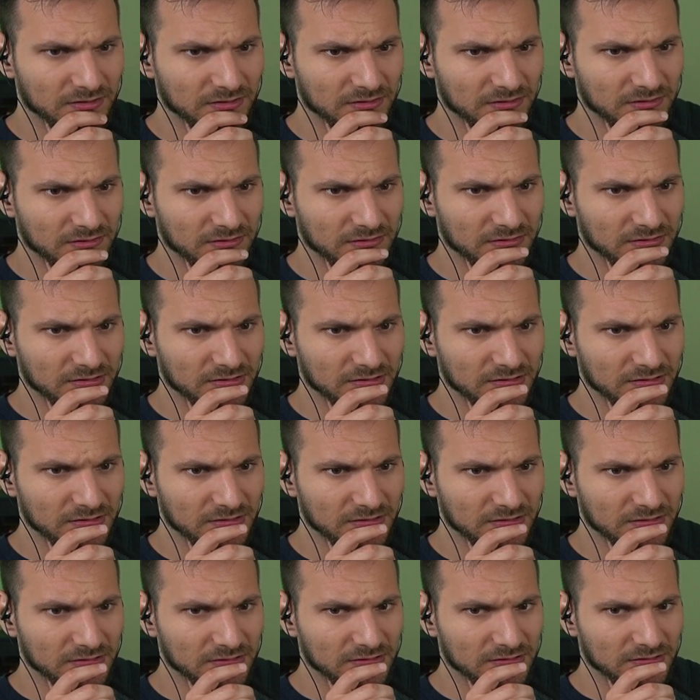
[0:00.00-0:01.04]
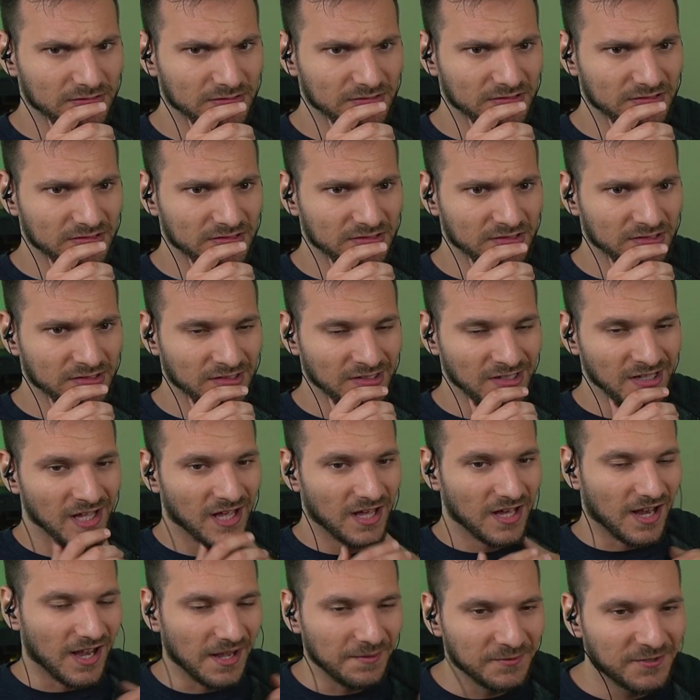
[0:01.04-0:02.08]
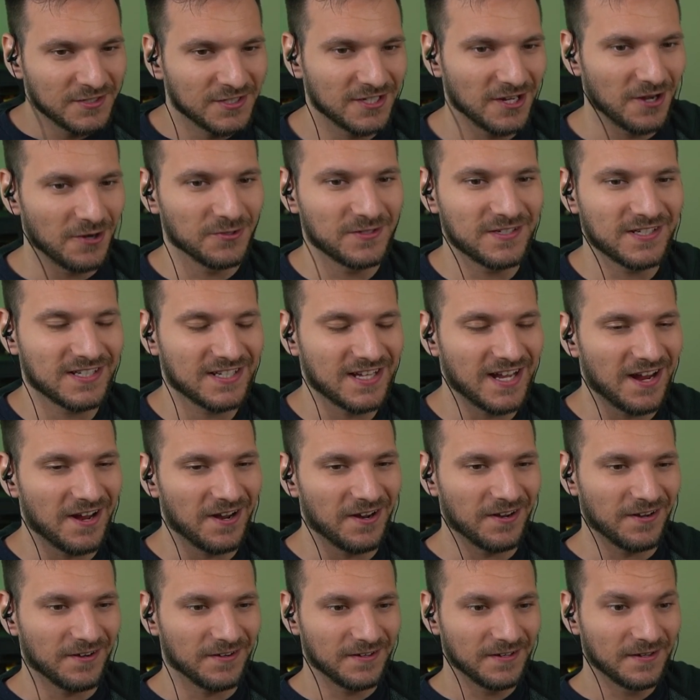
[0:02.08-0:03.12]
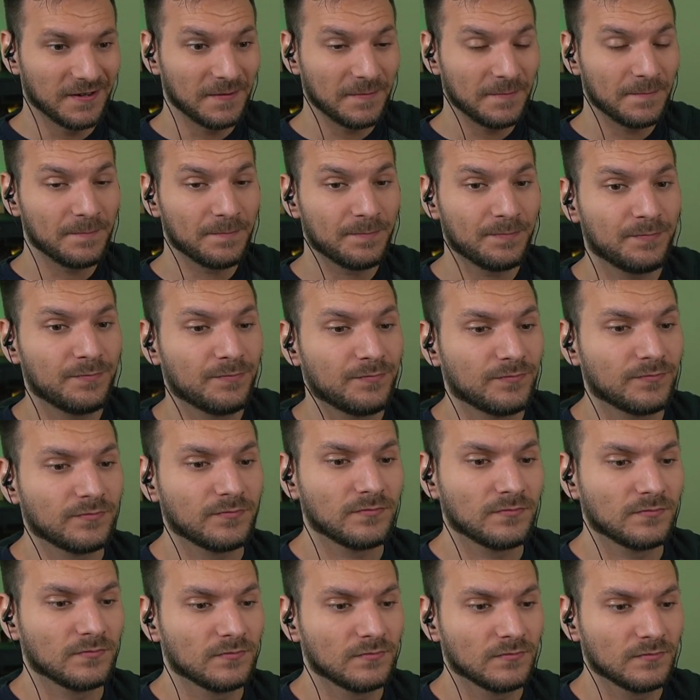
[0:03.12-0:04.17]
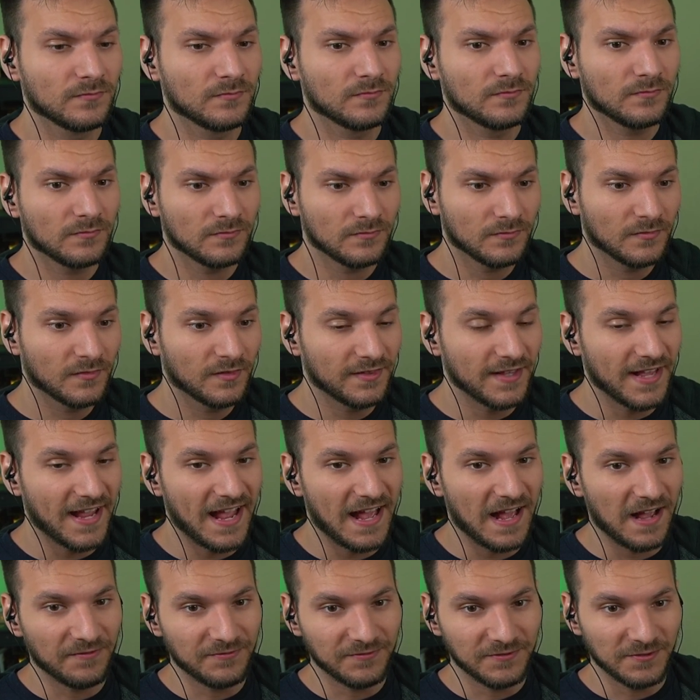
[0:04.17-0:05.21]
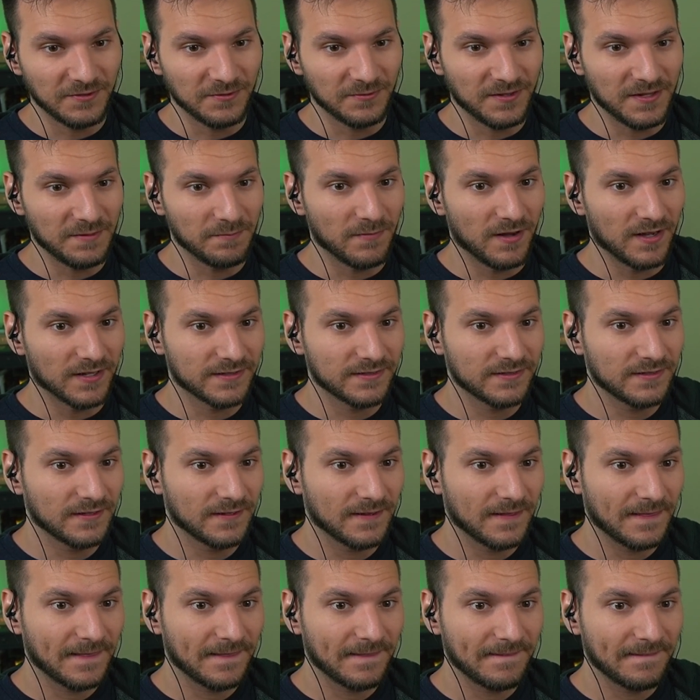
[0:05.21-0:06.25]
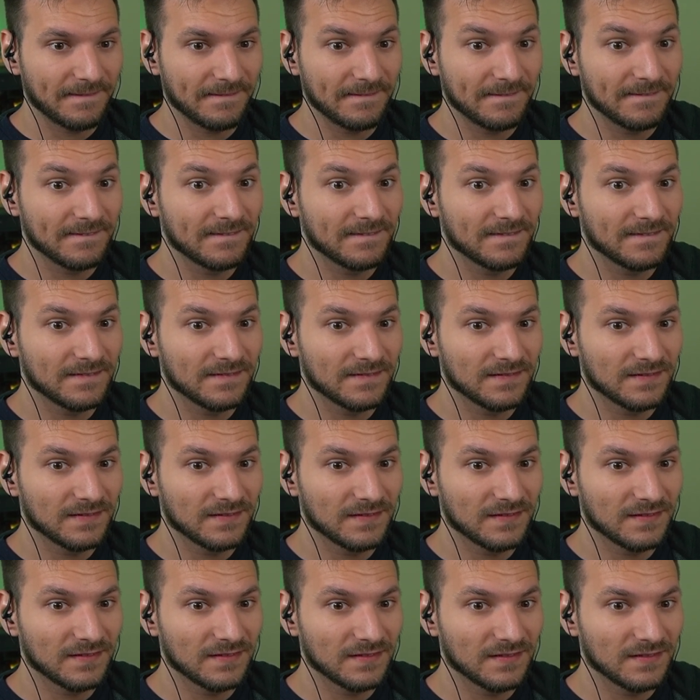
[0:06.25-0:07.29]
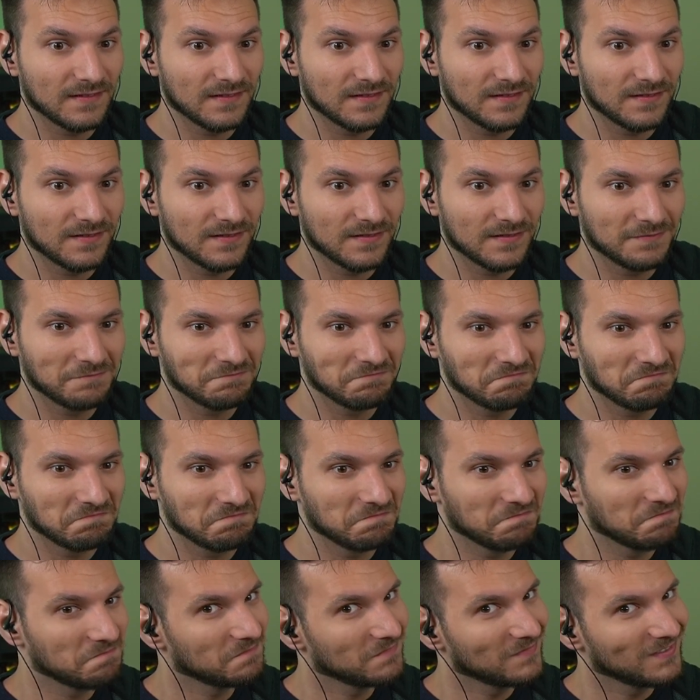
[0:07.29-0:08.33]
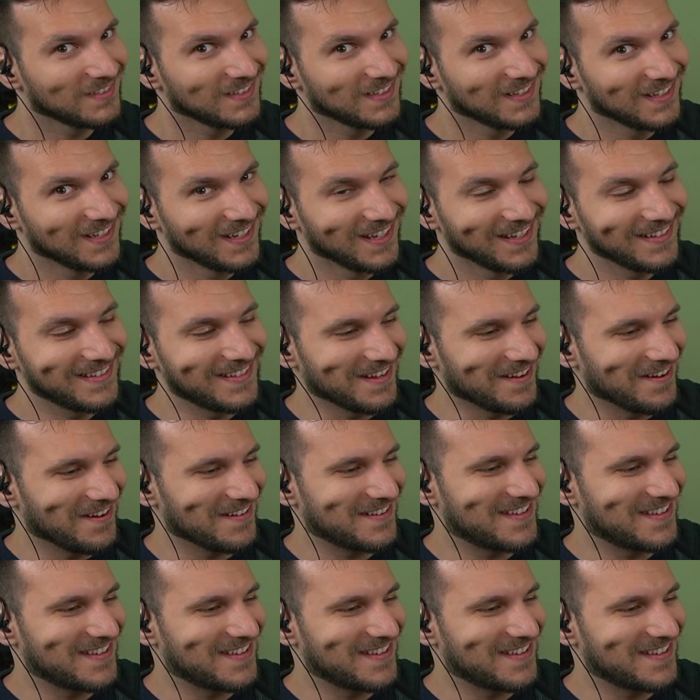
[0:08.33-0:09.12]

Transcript: Wow, cool. I'm so uh, scared. planners come along? They have to. They must. Uh course I don't mind. The more the merrier.